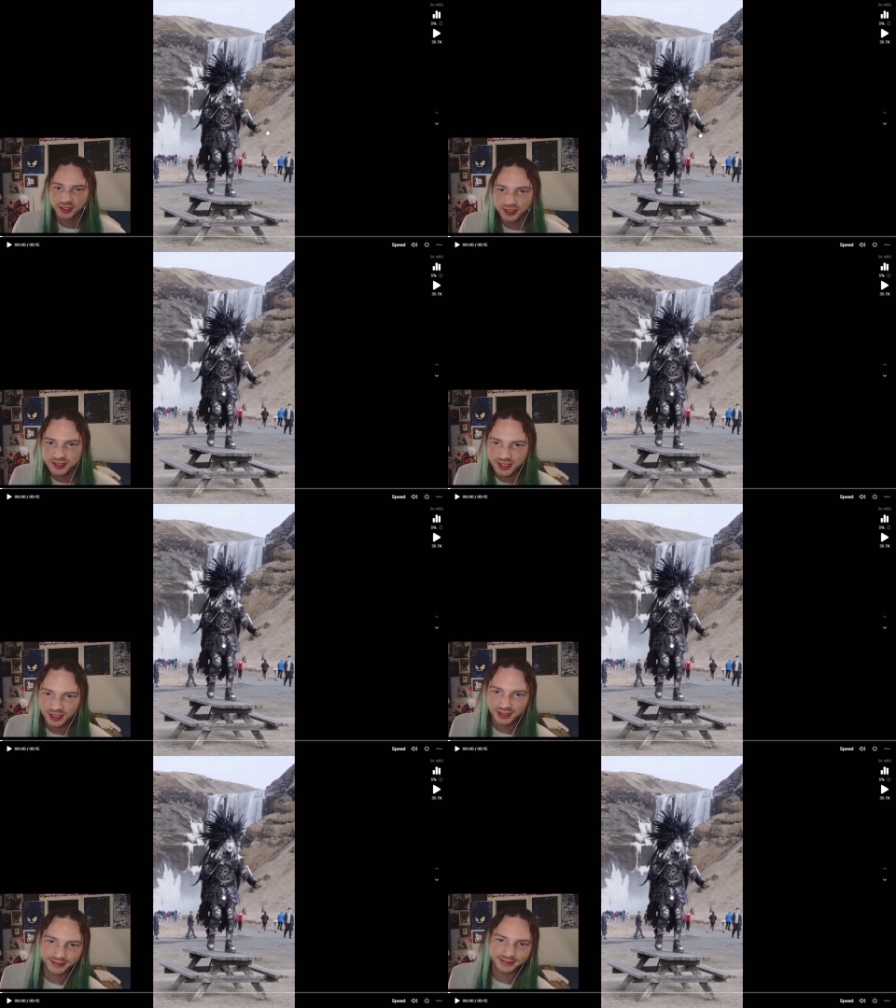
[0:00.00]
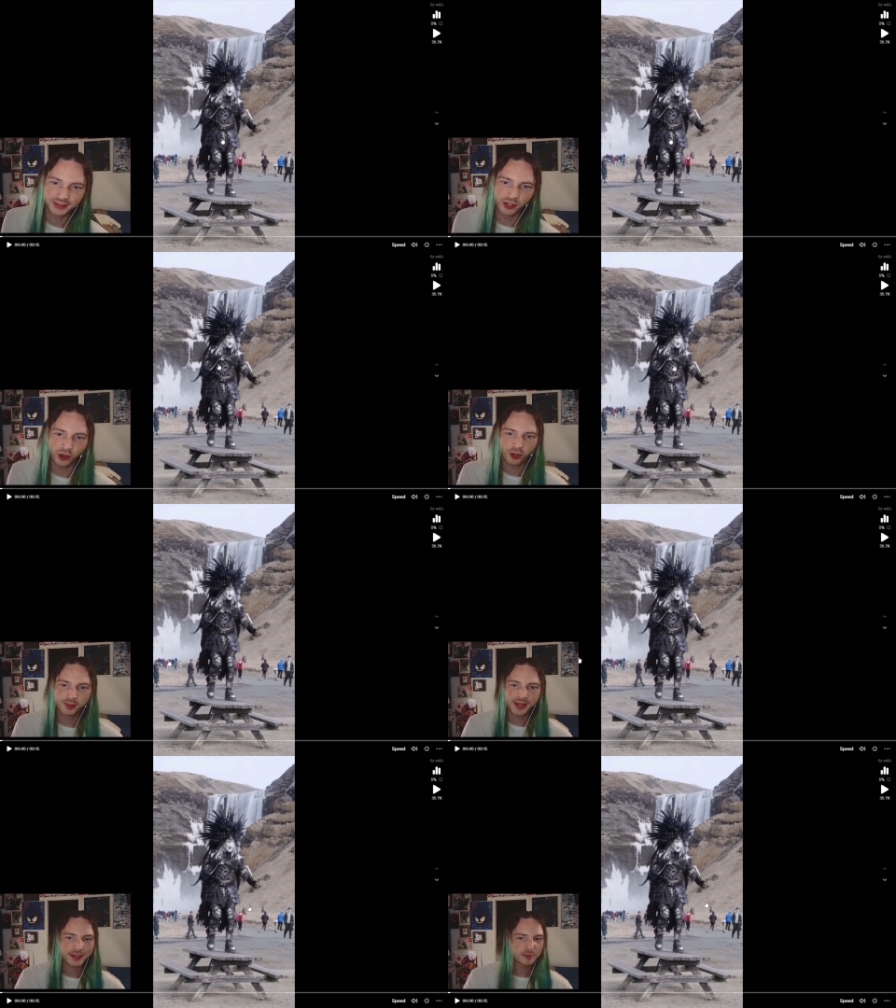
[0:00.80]
He's got like the
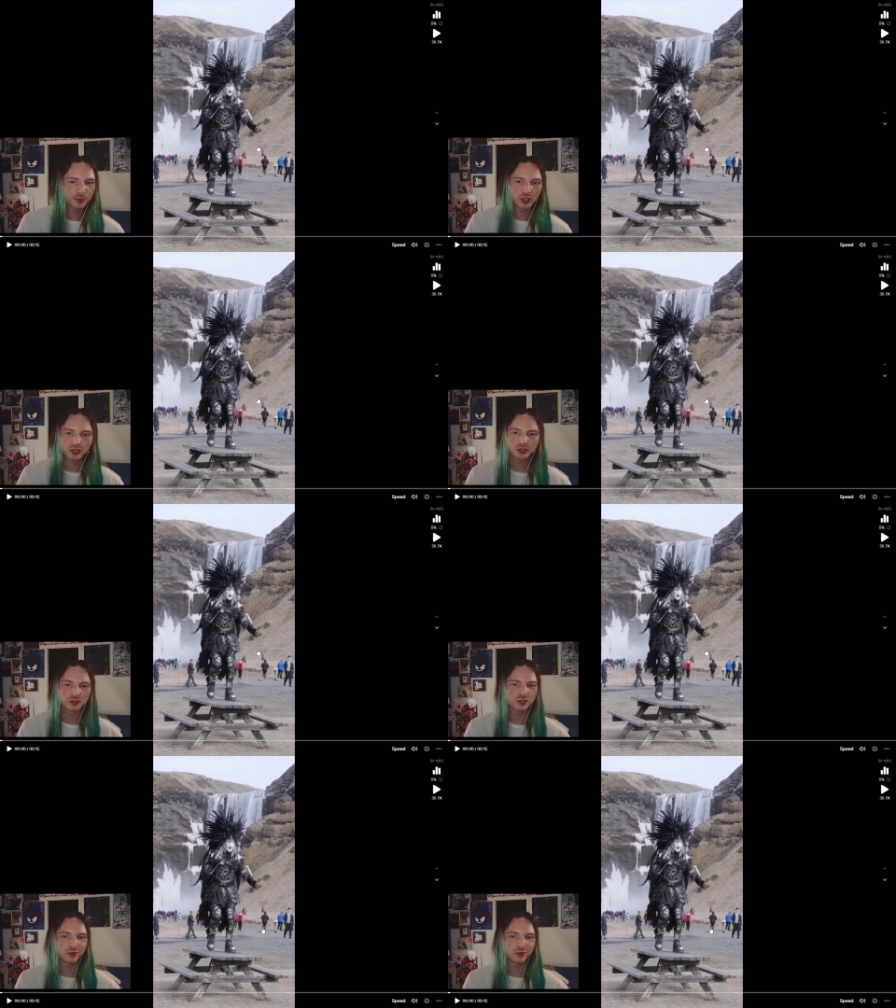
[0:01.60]
all-black approach.